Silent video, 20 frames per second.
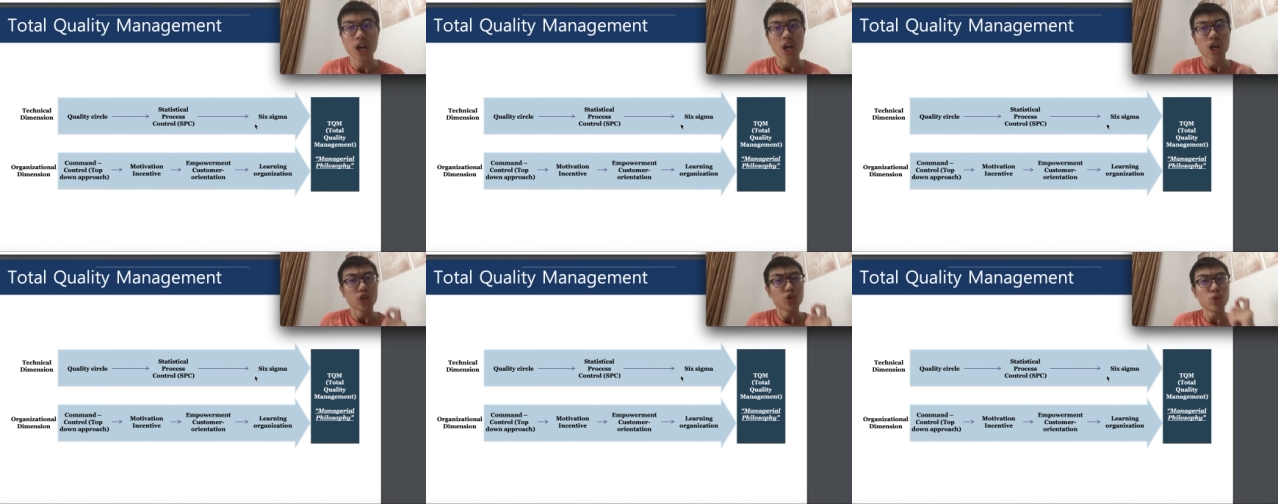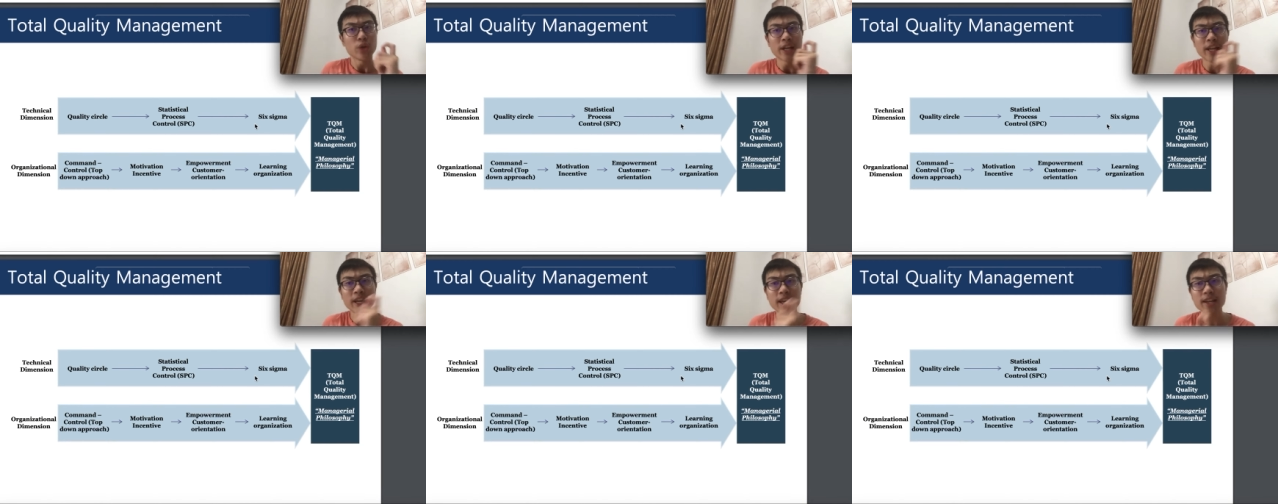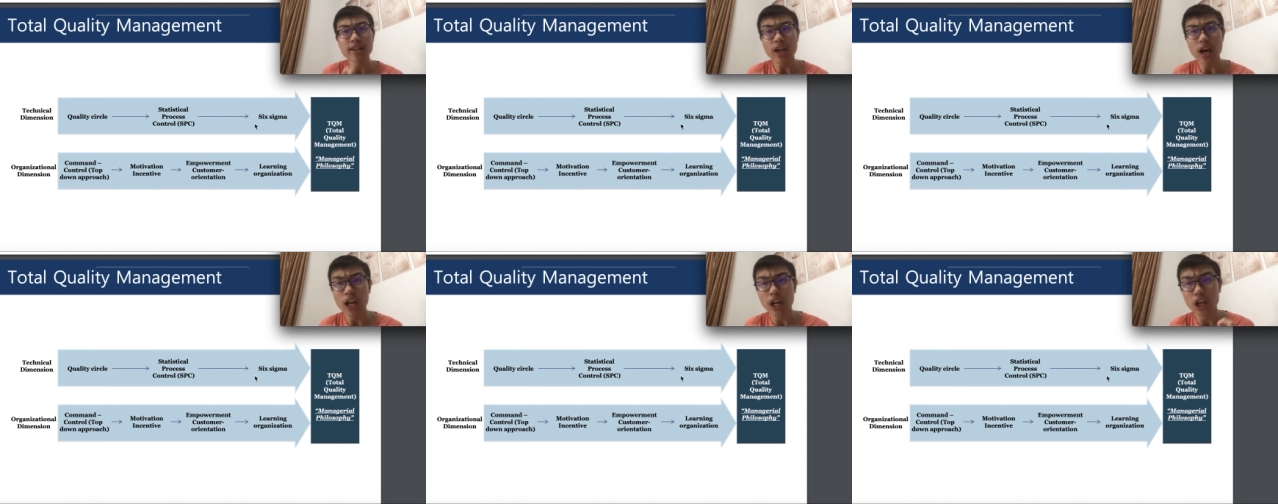you need
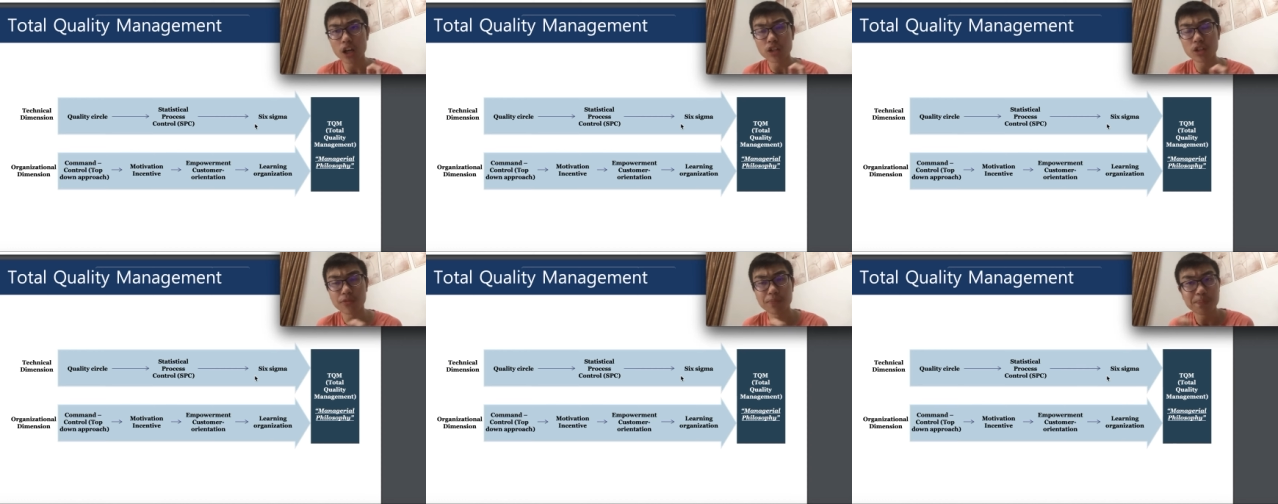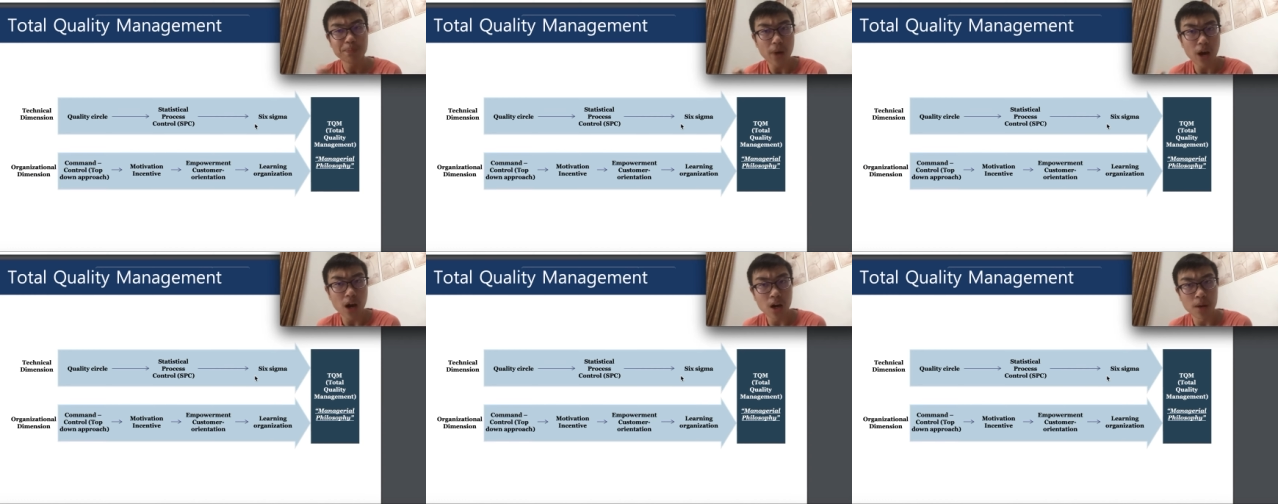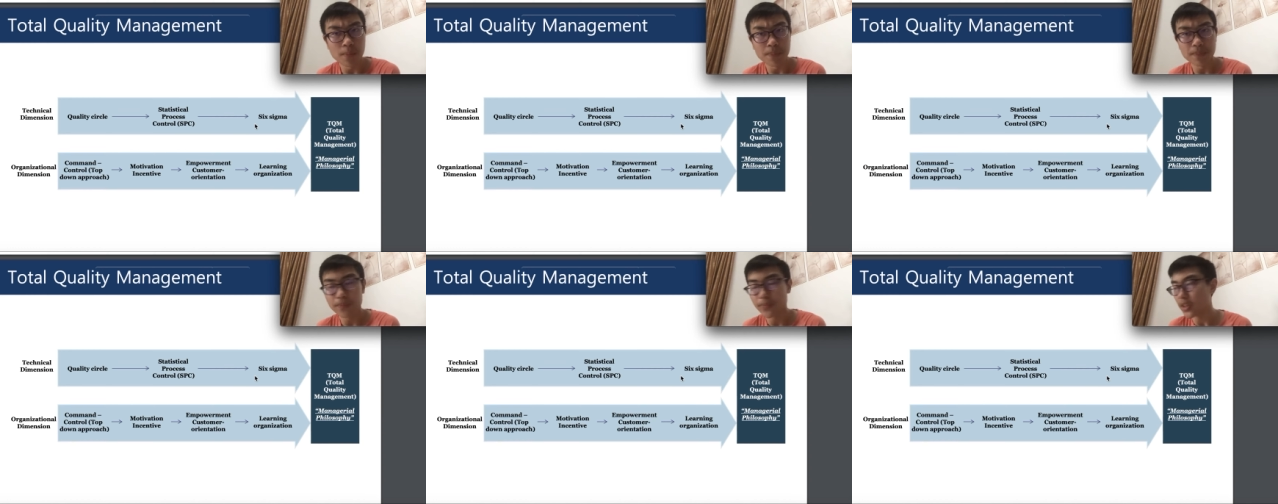a lot of
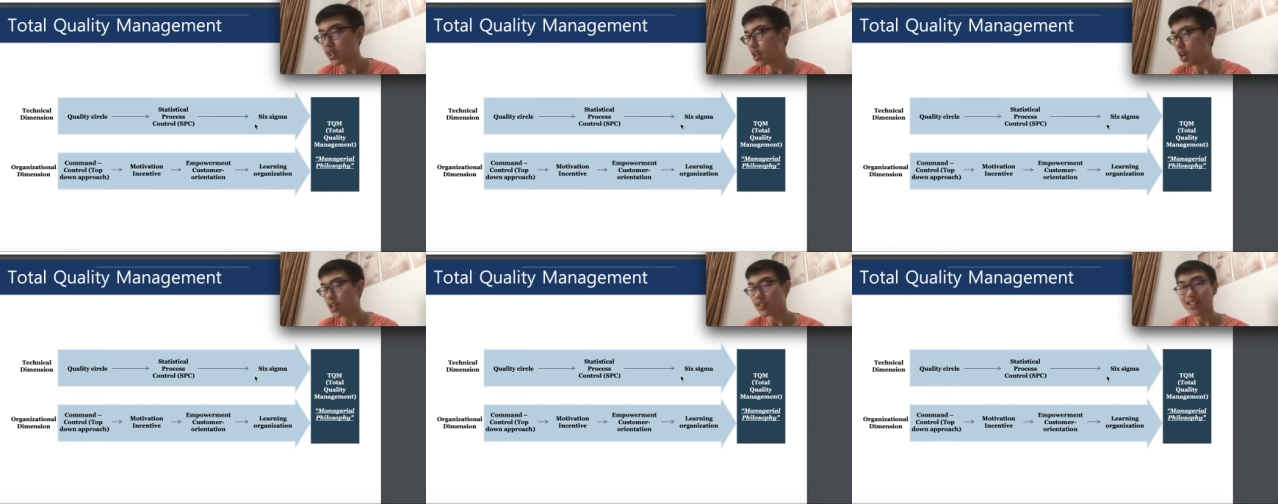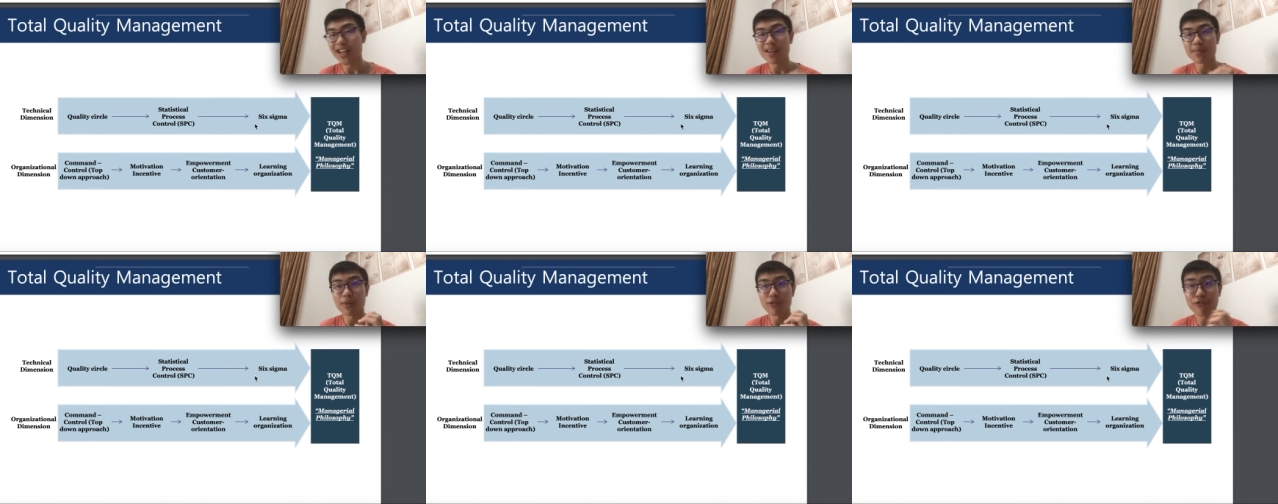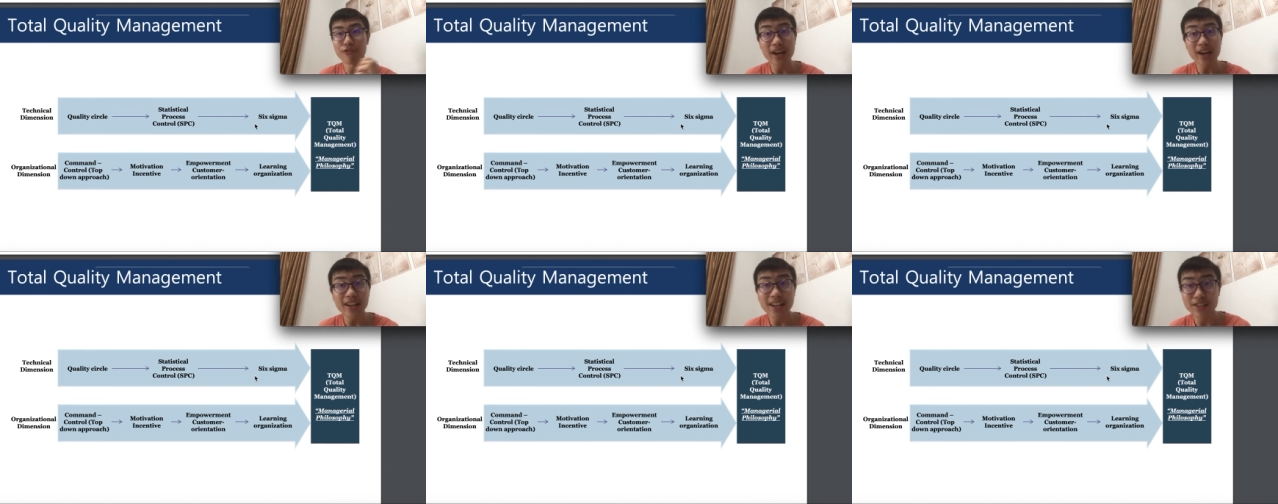um, as I am a
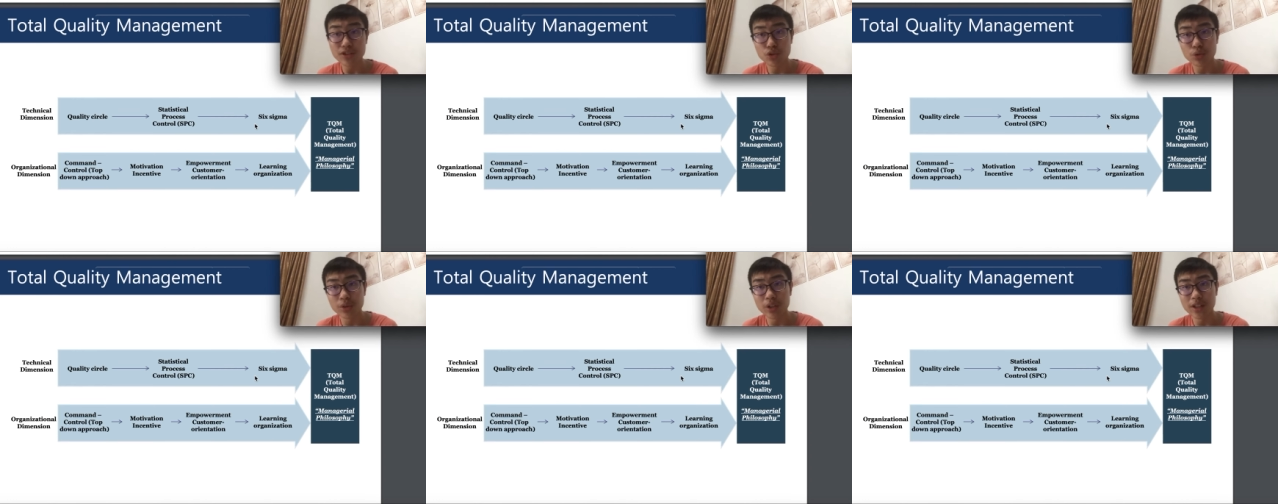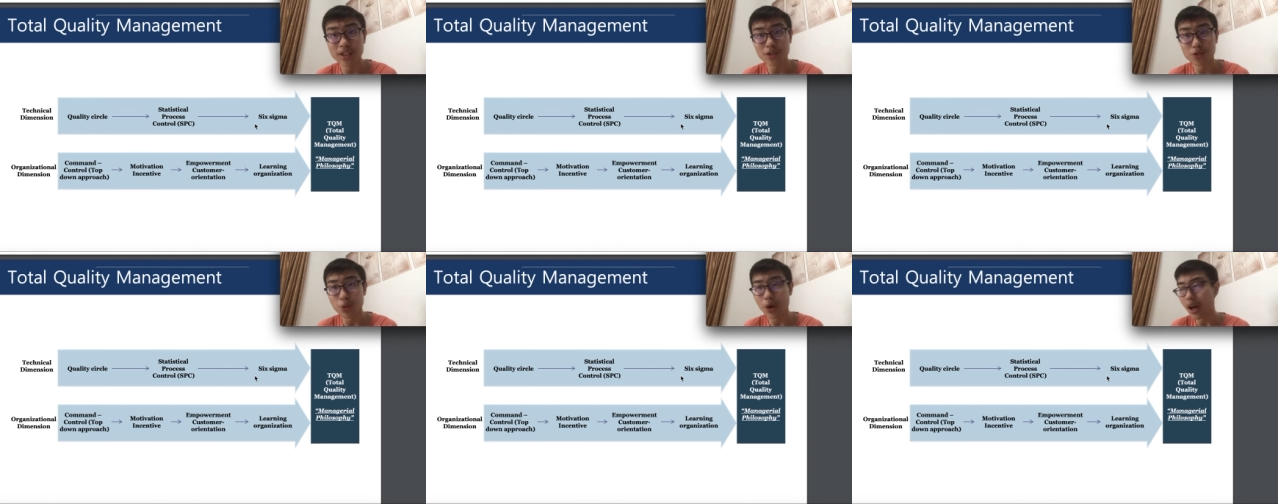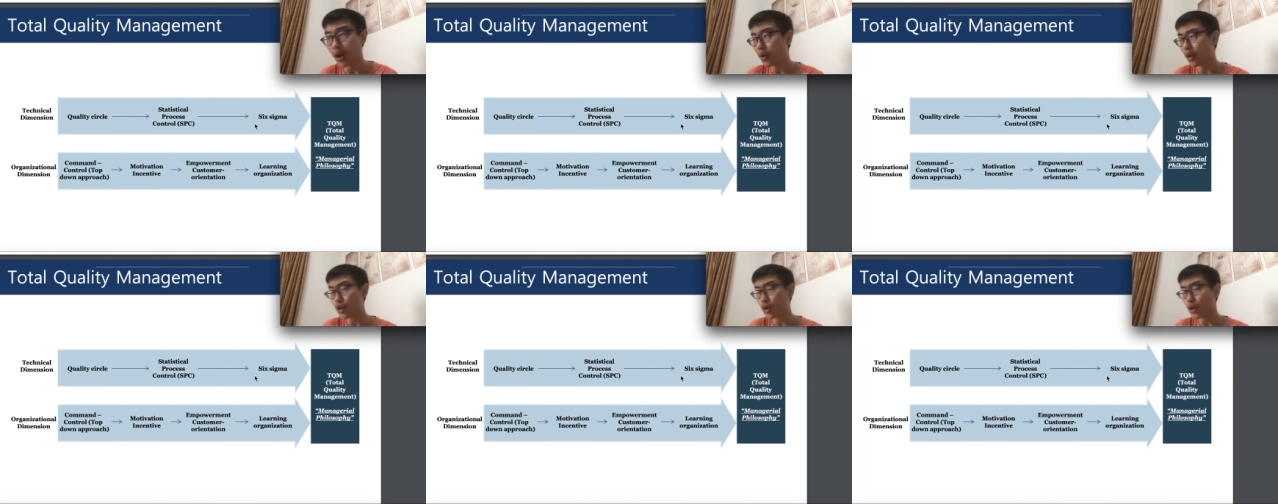finance student as well,